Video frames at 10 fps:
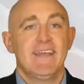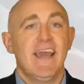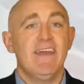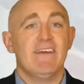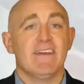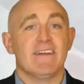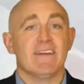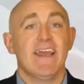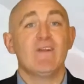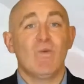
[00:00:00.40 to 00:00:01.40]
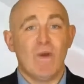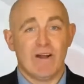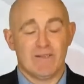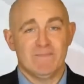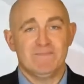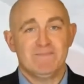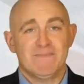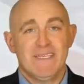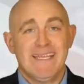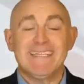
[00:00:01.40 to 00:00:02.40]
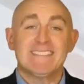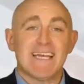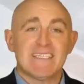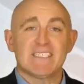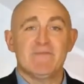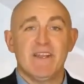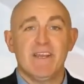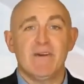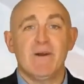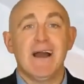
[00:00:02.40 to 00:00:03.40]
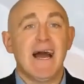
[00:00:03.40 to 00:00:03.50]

Hey there, and welcome. Inside this video,